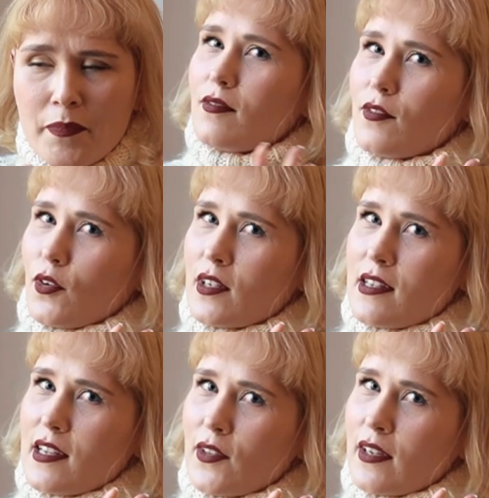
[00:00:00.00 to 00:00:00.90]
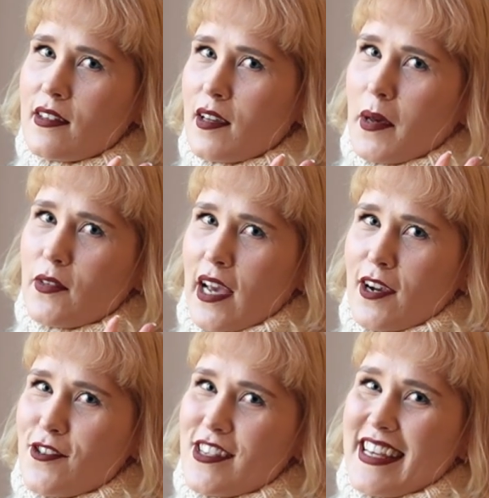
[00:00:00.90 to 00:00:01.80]
I'm not going to tell you anything about the
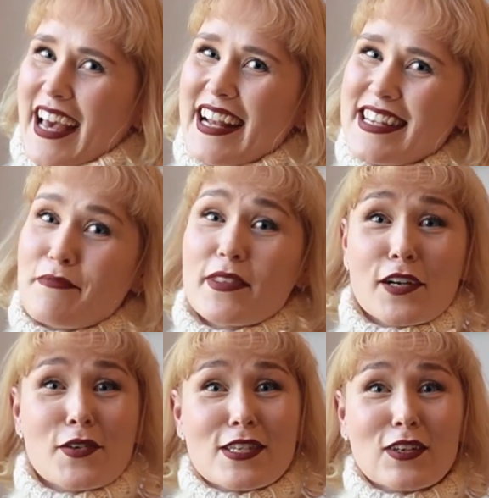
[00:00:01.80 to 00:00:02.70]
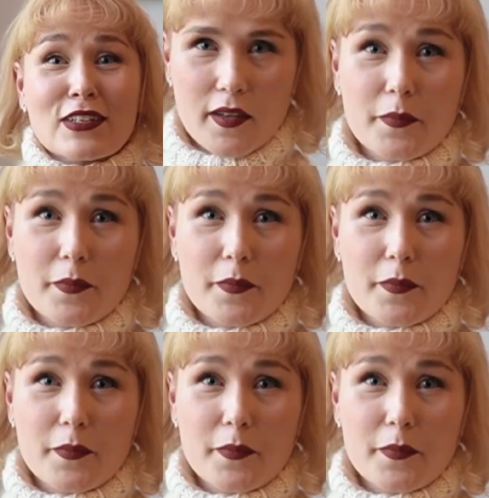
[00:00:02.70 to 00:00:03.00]
accuracy yet, but there is a lot.